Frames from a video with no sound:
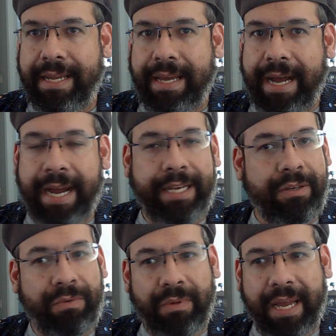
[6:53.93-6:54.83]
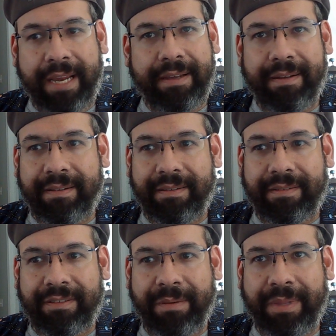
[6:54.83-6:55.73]
I do like
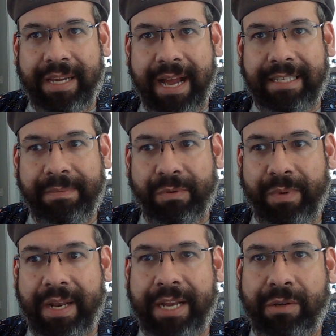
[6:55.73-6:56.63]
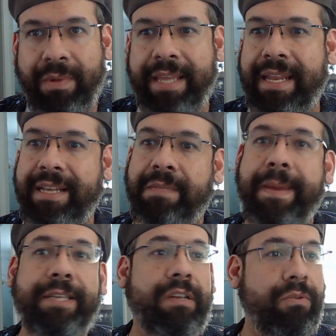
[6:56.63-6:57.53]
some of the concepts with it. I do like that it is
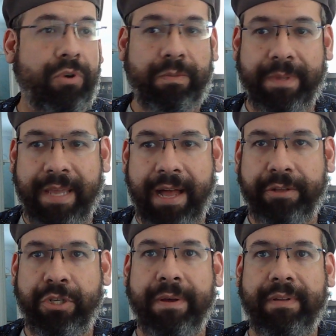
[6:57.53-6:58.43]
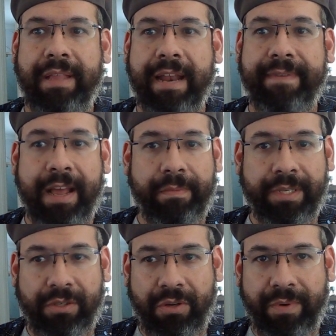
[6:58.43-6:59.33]
based on Norse mythology. You have a lot of elements
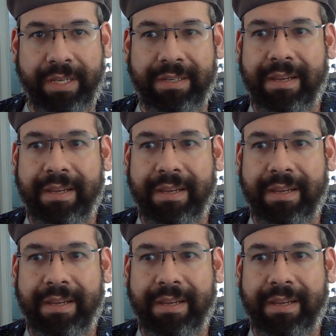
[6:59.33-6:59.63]
to it